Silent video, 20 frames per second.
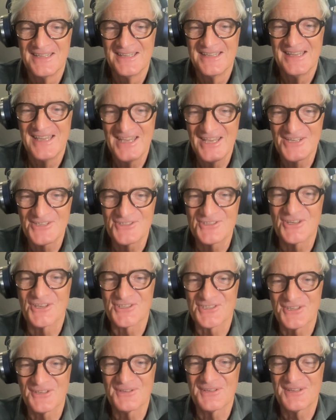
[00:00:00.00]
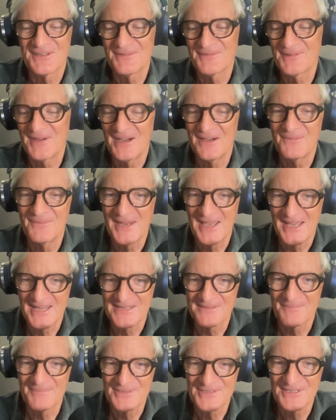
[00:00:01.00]
It's just that we had
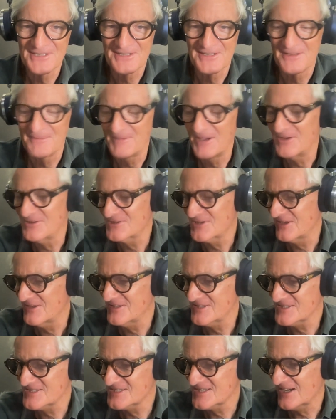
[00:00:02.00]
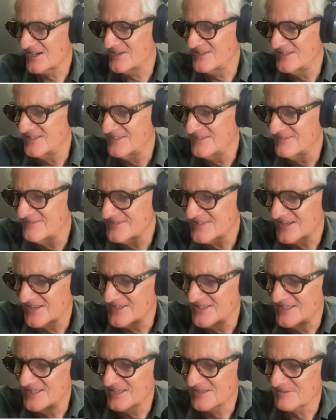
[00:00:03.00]
a particular motor, this tiny
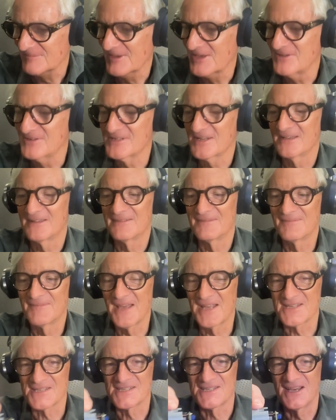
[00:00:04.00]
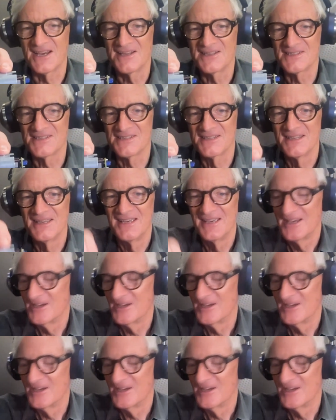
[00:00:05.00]
little motor, that size,